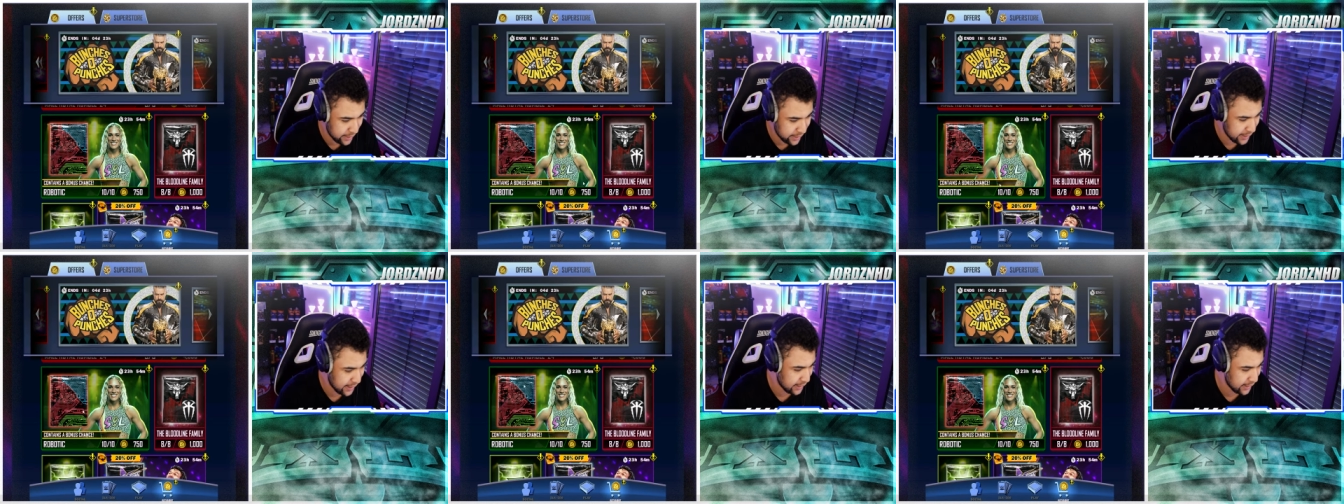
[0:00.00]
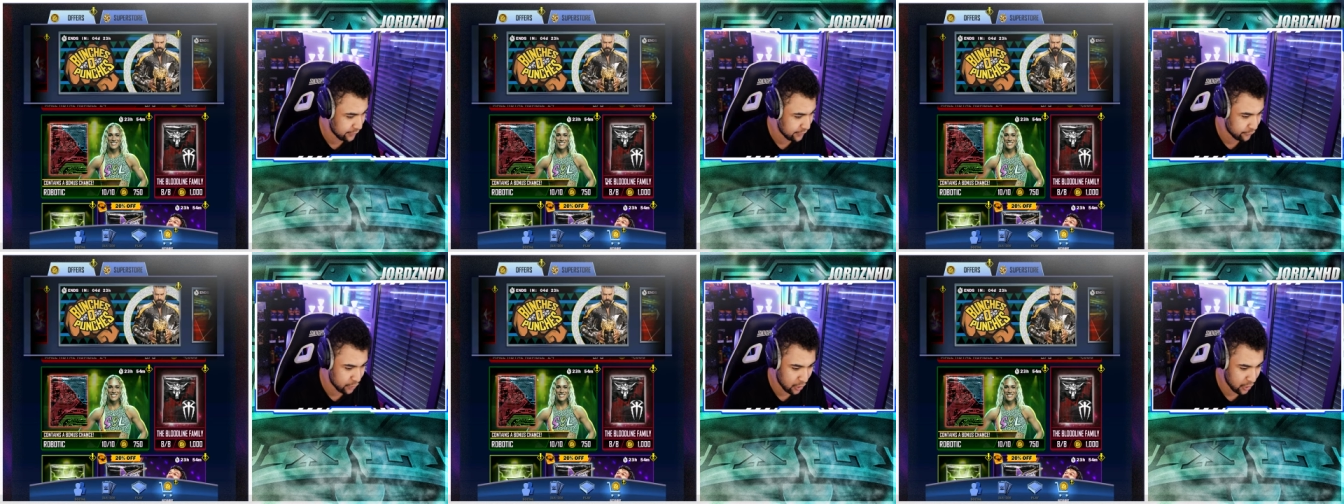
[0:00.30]
and
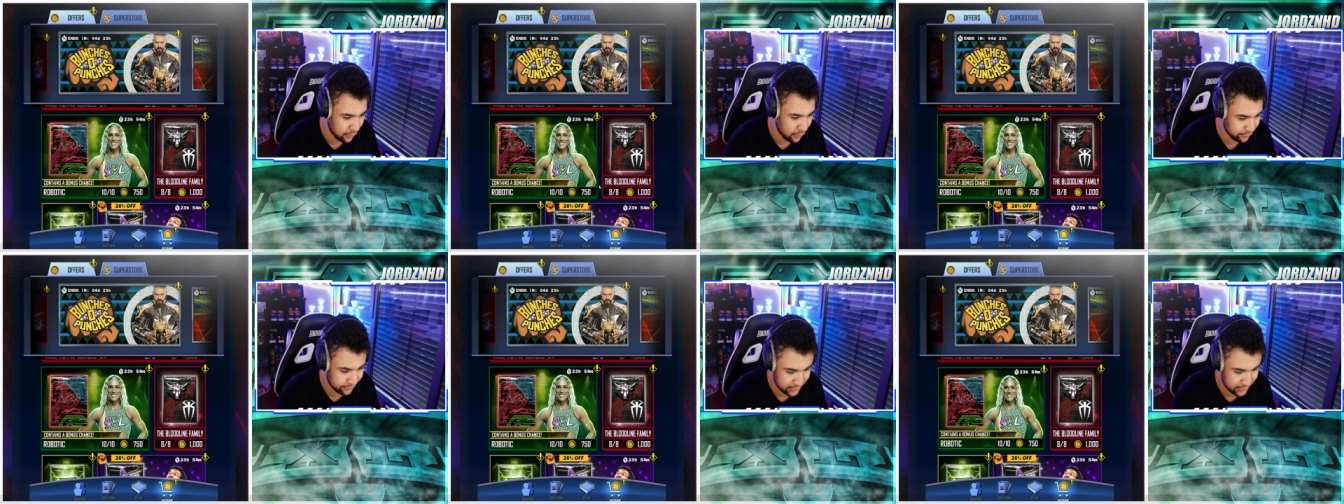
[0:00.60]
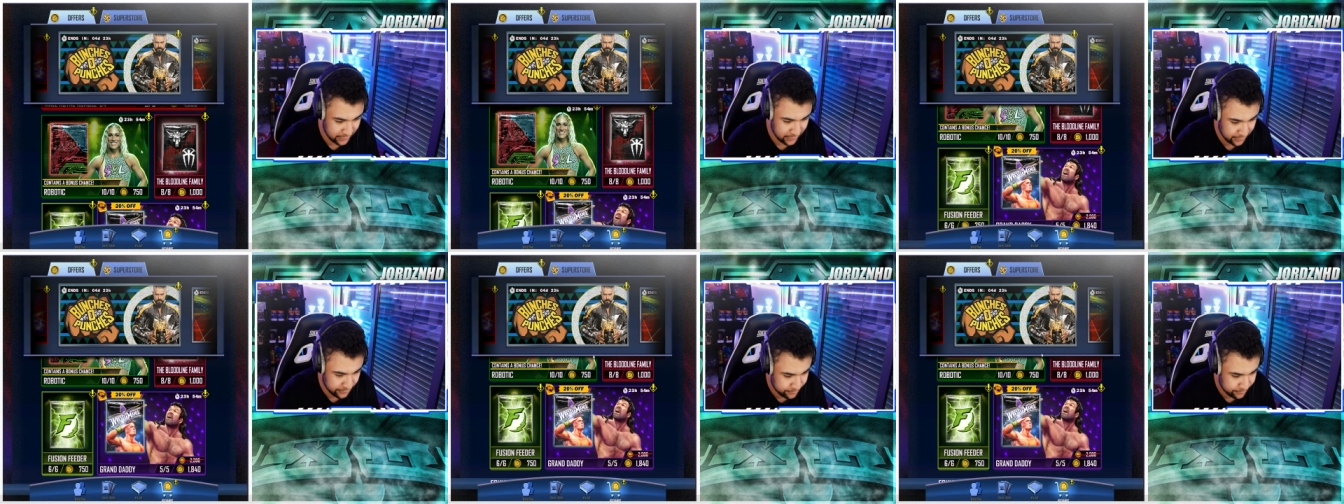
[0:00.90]
then you've got
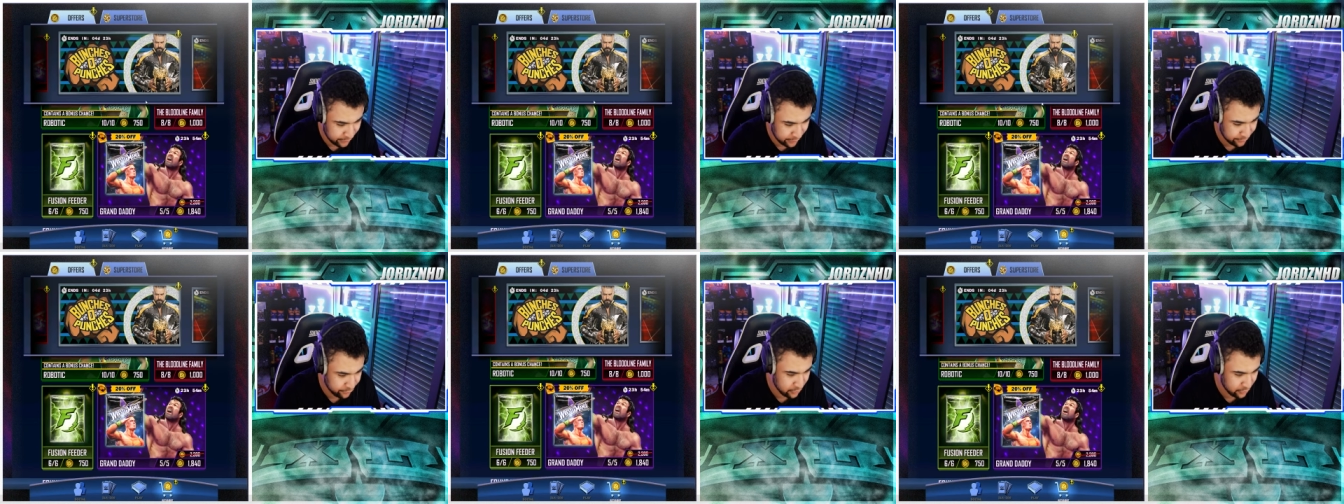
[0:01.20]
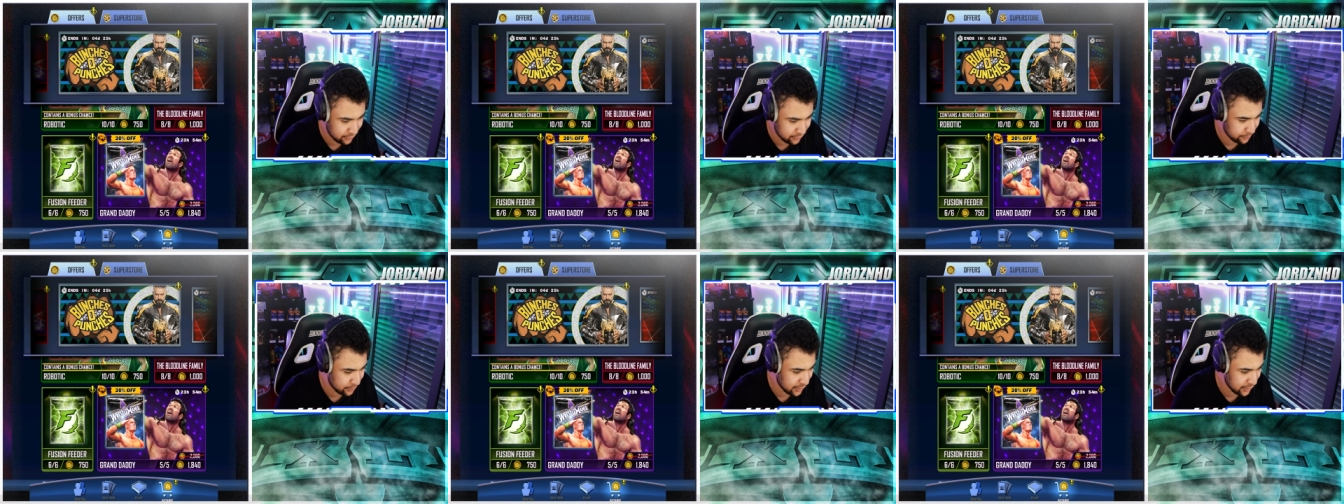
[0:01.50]
obviously the Spring
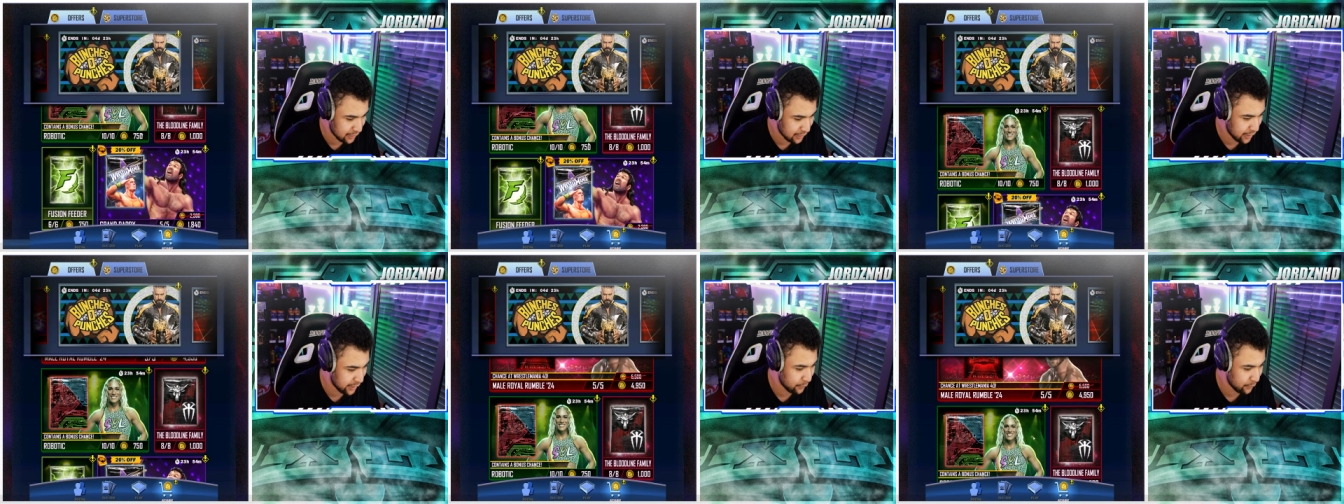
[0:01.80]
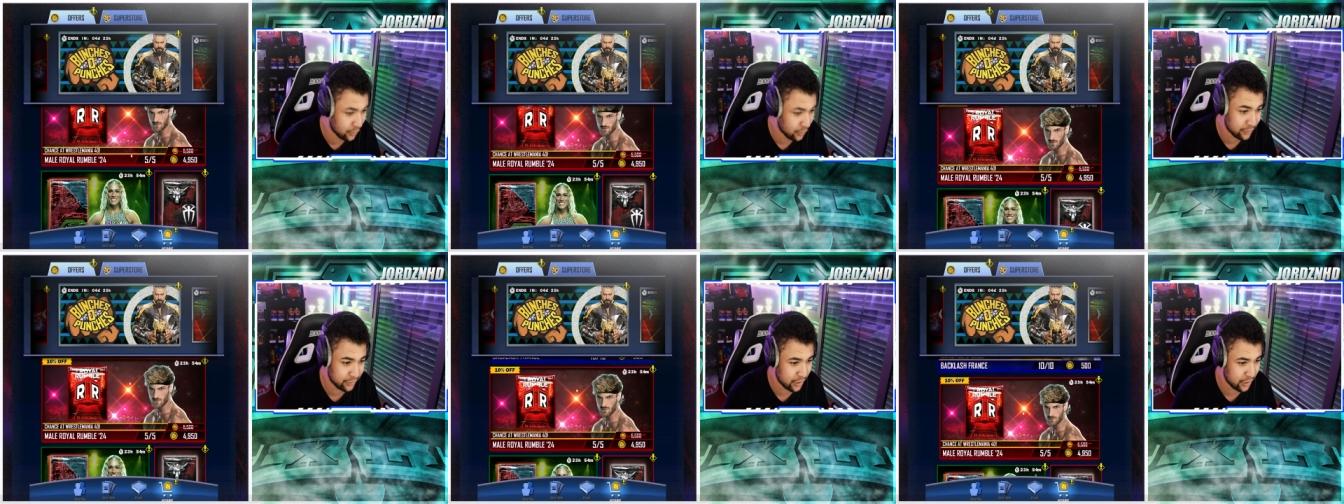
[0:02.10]
Fusion Bloodline
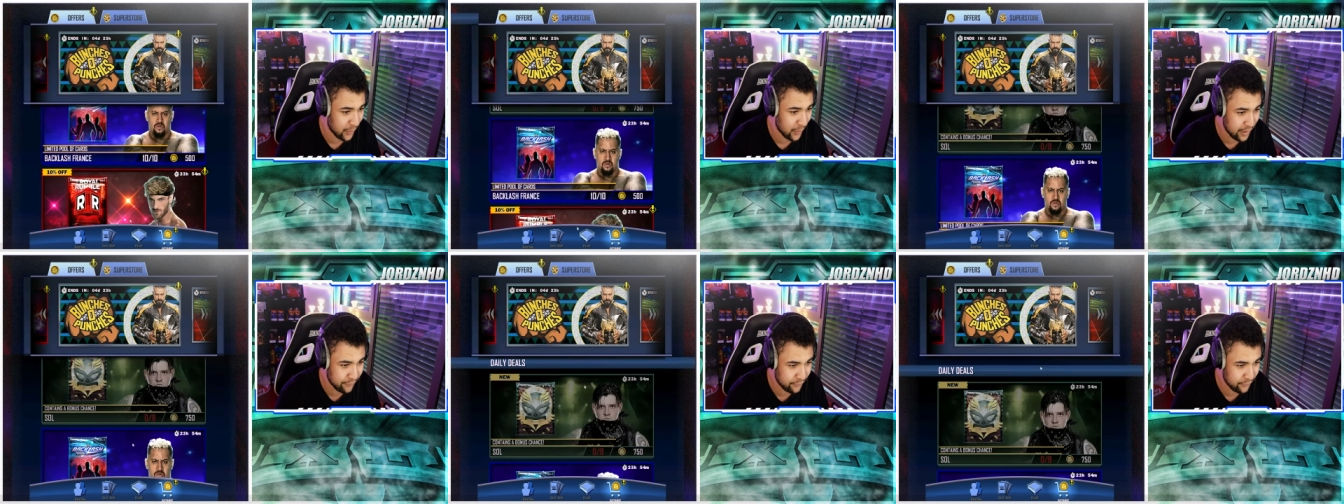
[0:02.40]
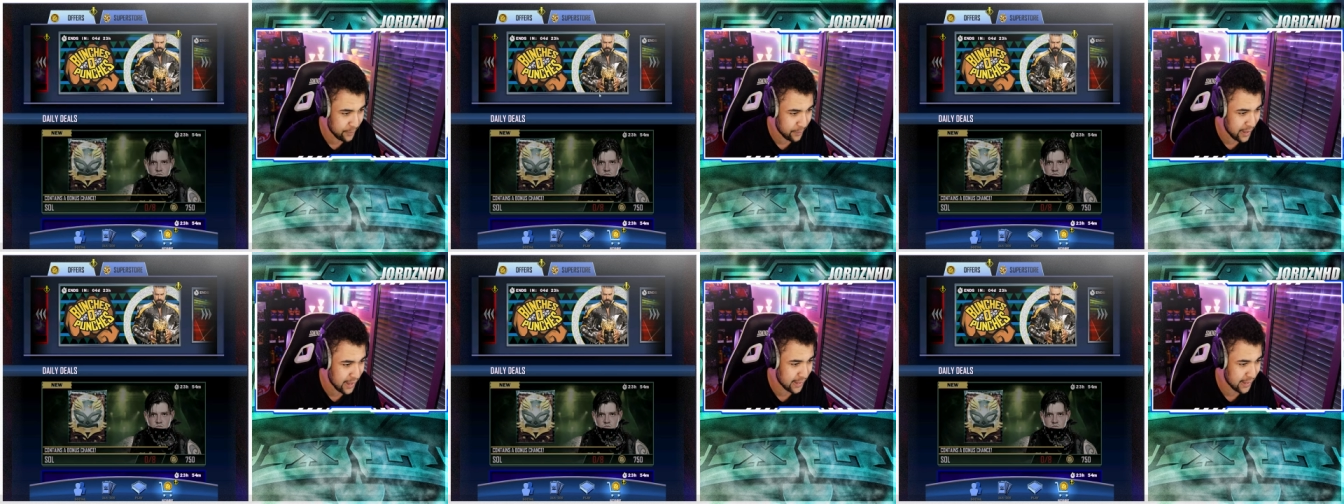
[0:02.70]

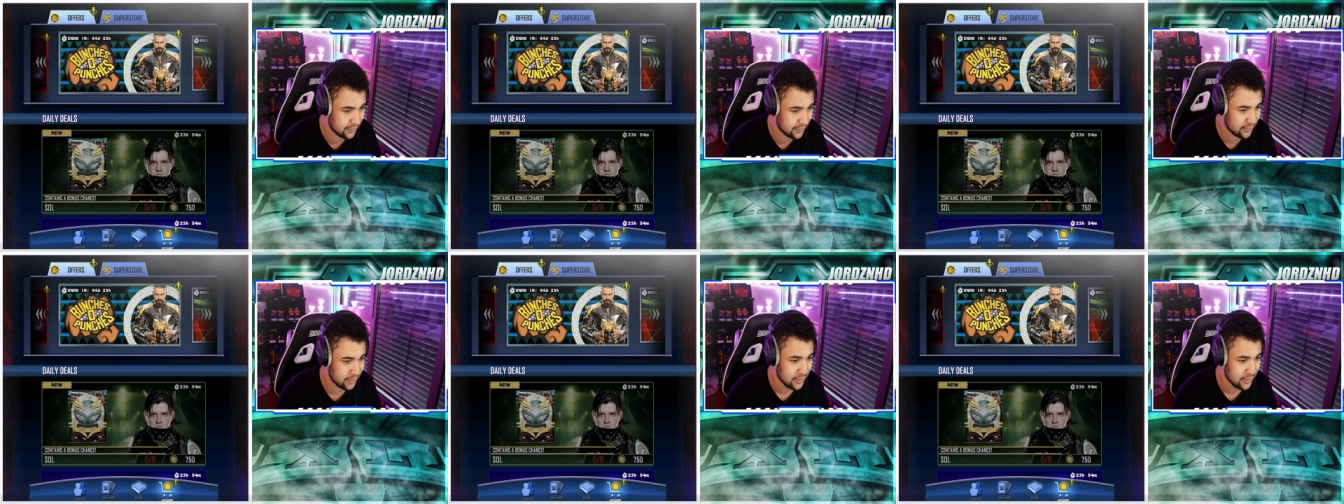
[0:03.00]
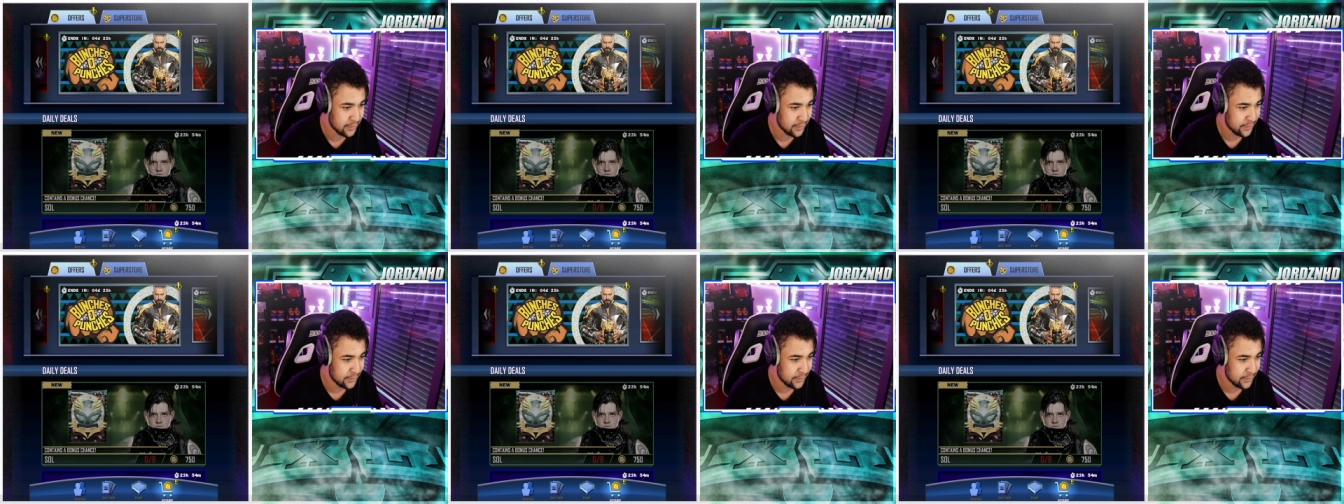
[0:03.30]
whatsoever packs.